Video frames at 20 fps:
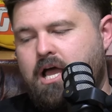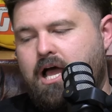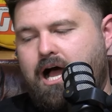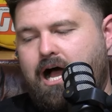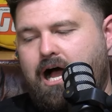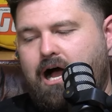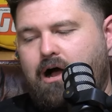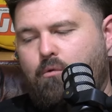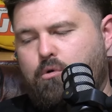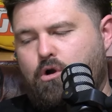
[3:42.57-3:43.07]

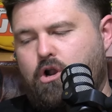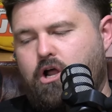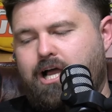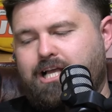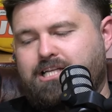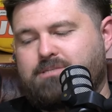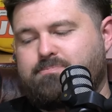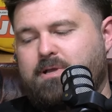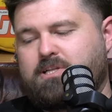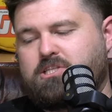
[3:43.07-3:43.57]
What do I
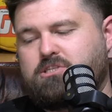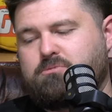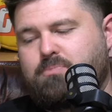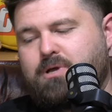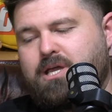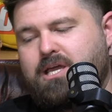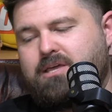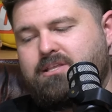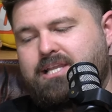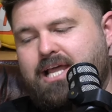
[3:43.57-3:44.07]
expect to
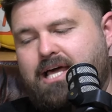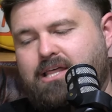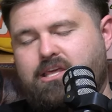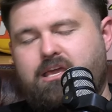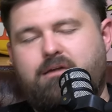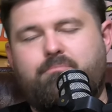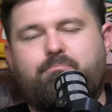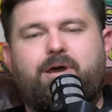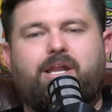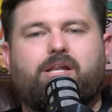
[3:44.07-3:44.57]
be the
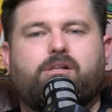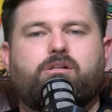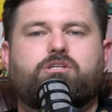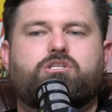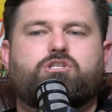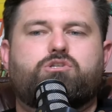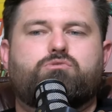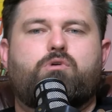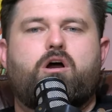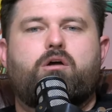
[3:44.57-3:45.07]
Dally M
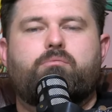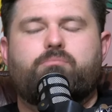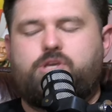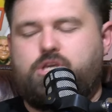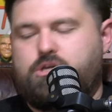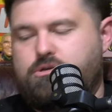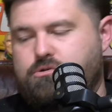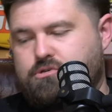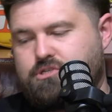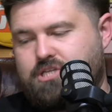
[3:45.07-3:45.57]
medalist, Jerome
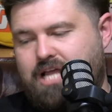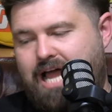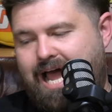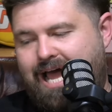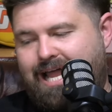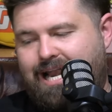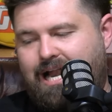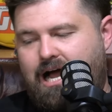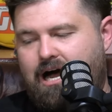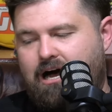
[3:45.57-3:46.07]
Hughes,
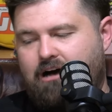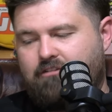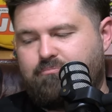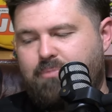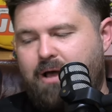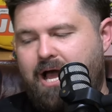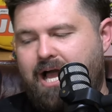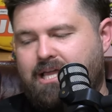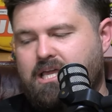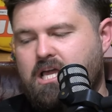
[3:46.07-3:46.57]
at
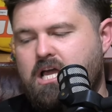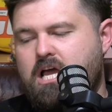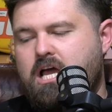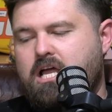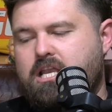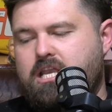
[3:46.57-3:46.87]
halfback.